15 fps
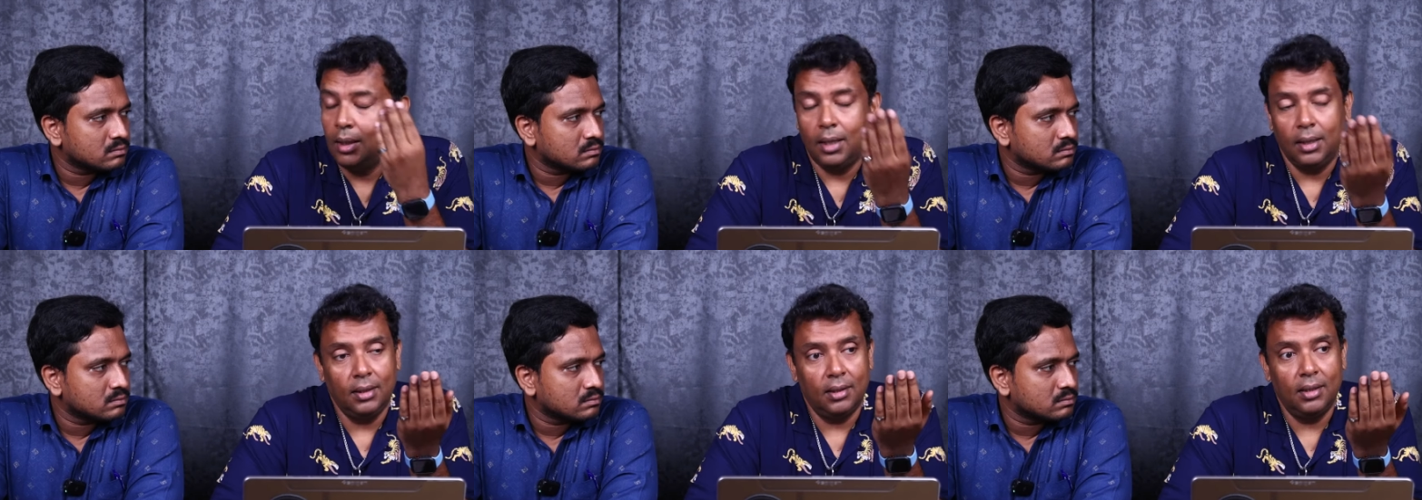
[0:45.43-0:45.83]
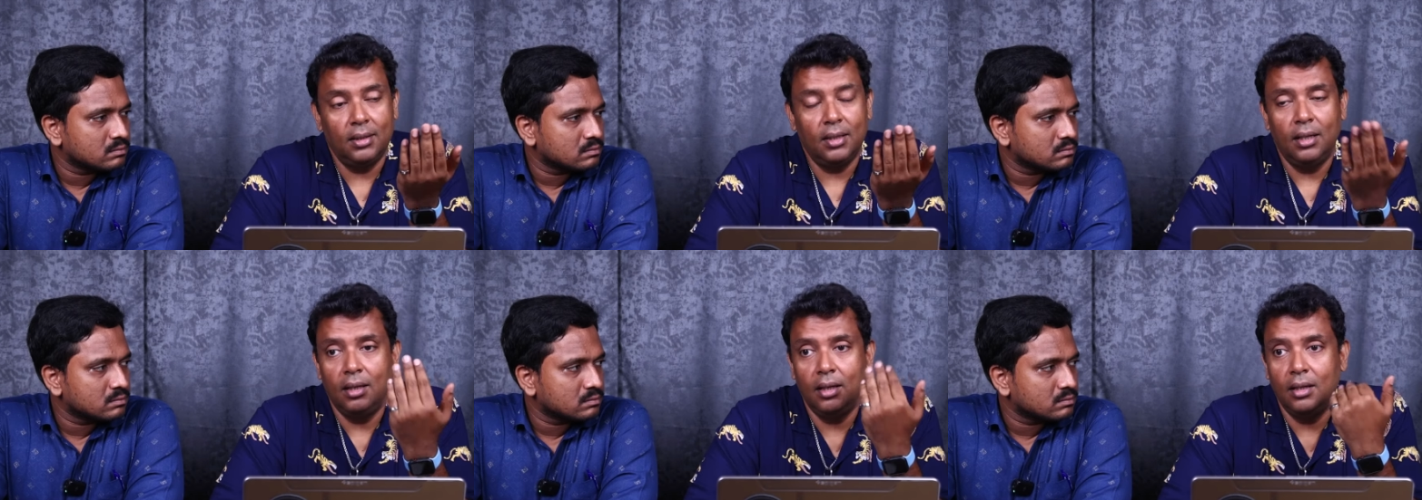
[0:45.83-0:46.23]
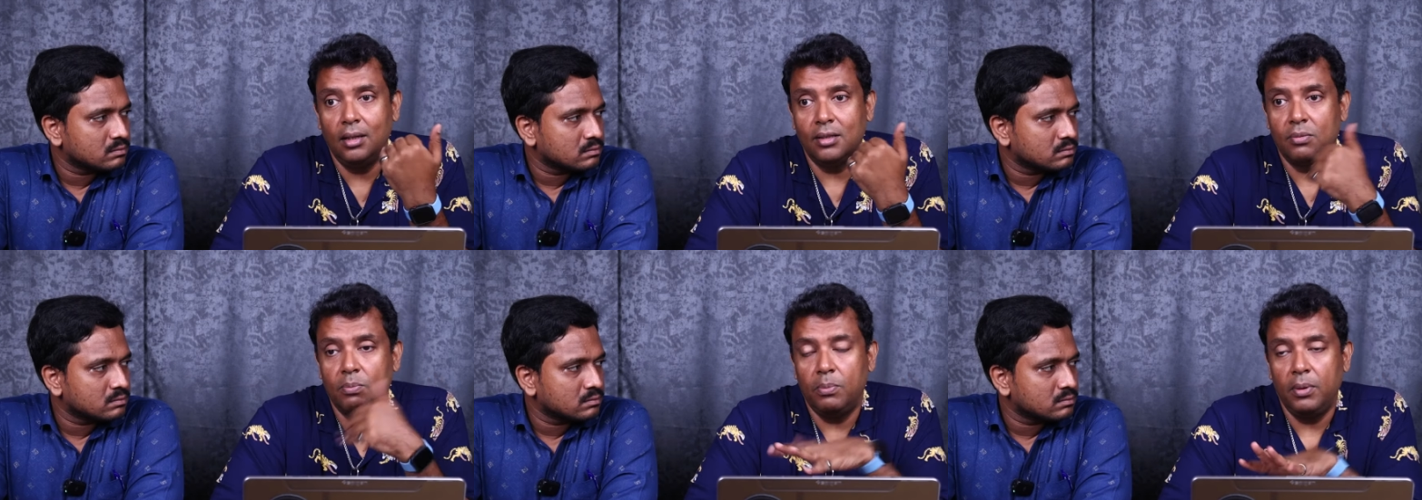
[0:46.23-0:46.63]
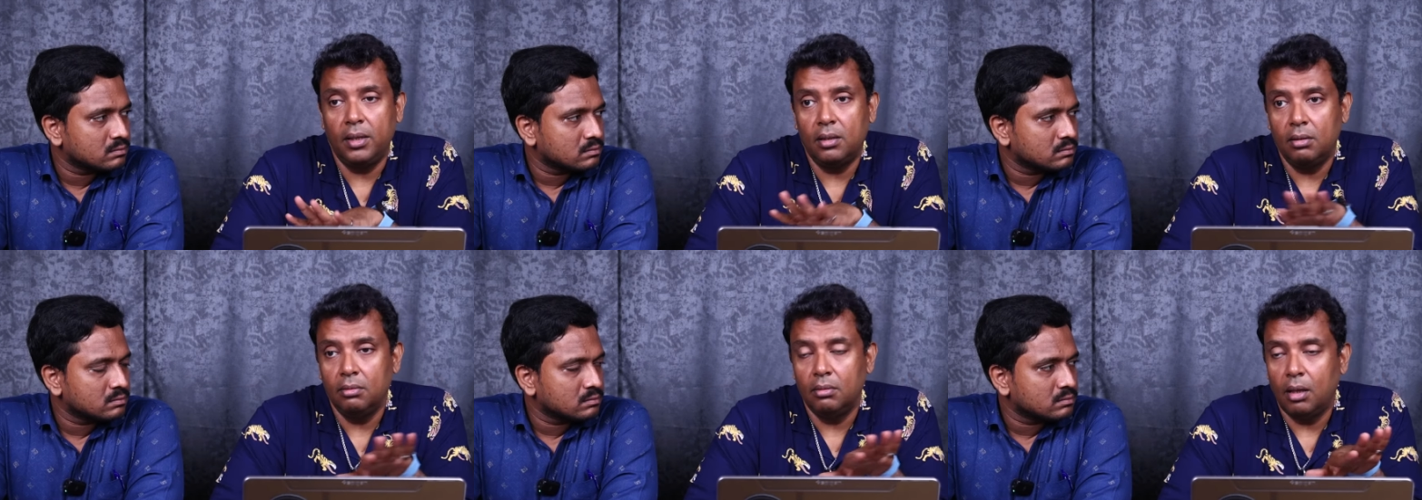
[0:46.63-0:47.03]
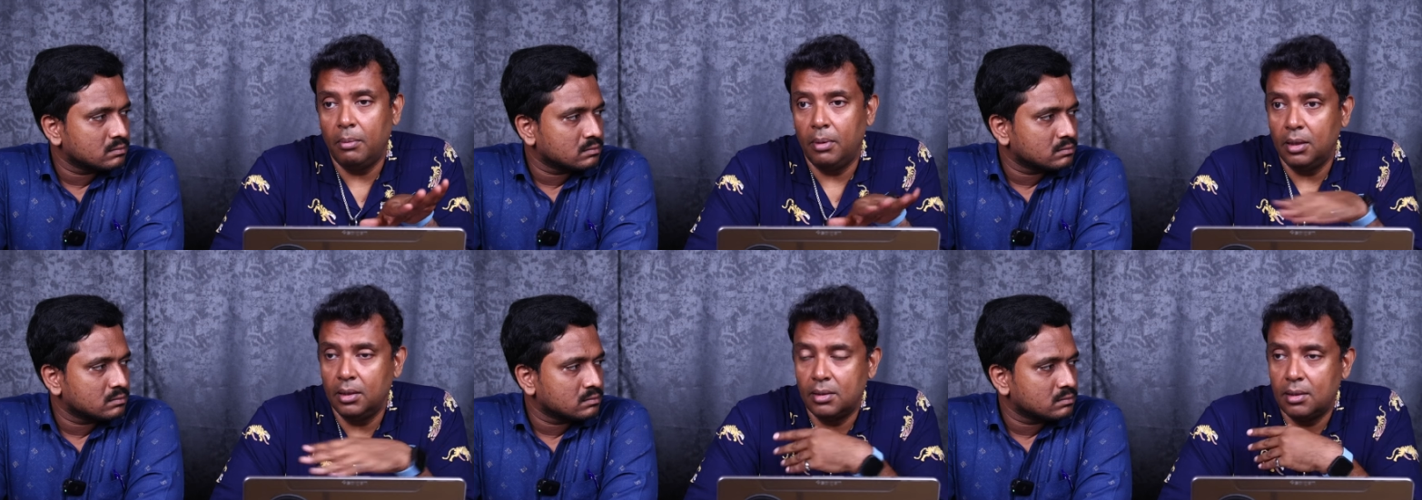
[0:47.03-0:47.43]
Speaker 1: and the rental yield is split
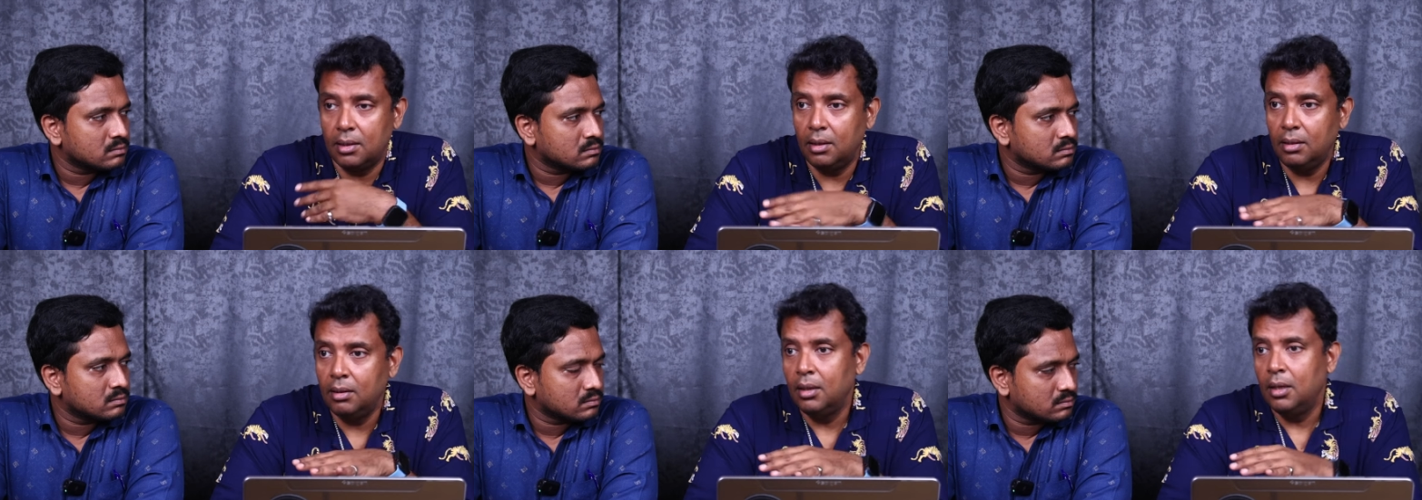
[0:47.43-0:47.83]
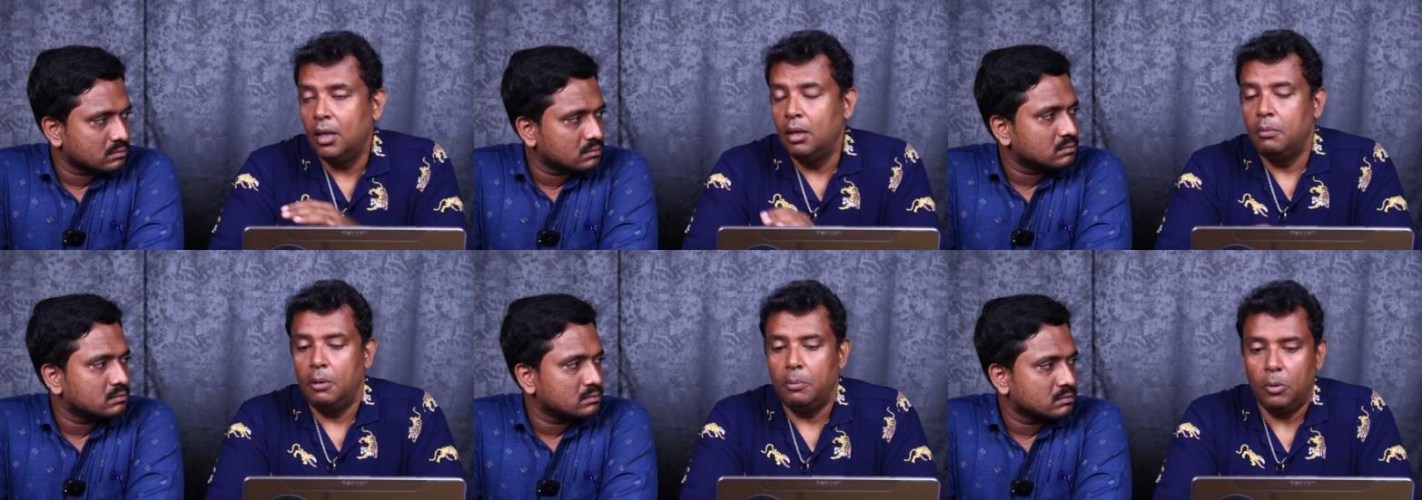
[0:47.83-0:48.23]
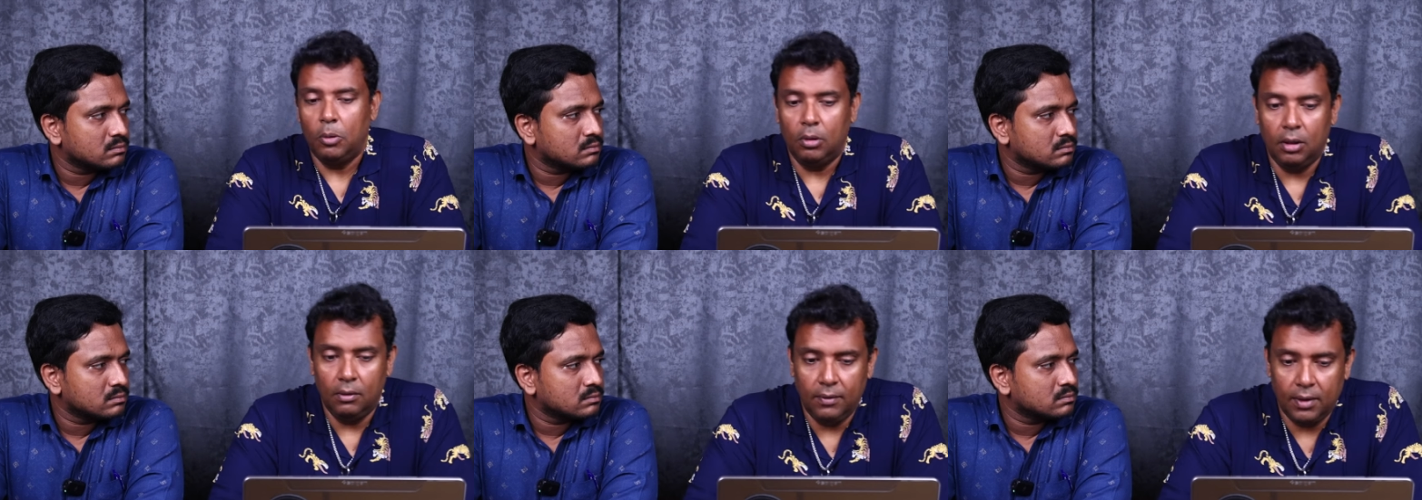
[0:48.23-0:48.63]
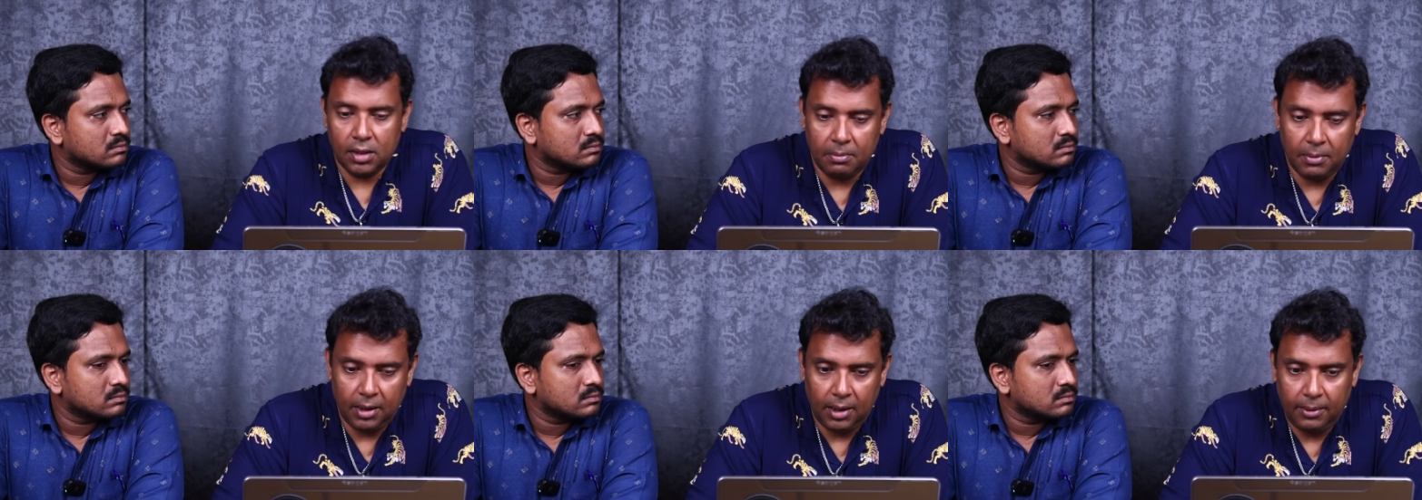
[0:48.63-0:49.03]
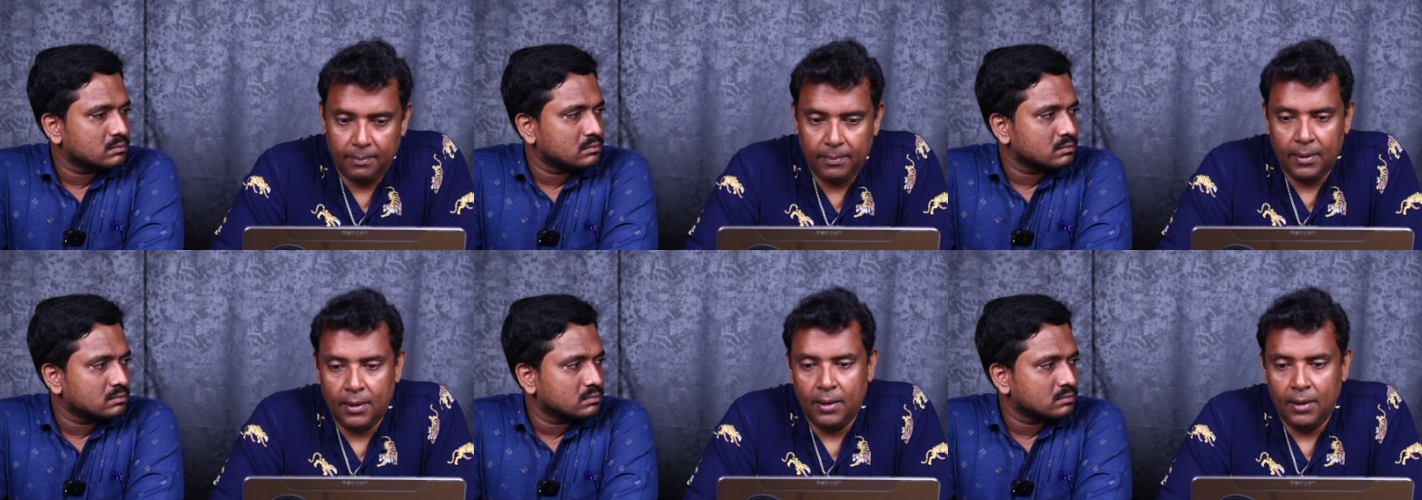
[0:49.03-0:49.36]
amongst the people who invest money.